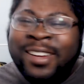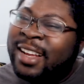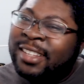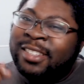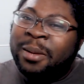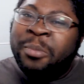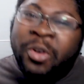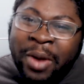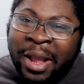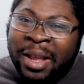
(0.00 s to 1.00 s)
He has some
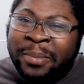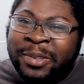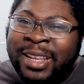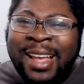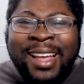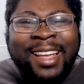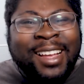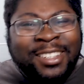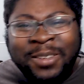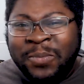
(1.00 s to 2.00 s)
grabs, he
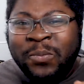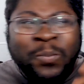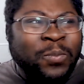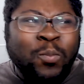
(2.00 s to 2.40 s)
has some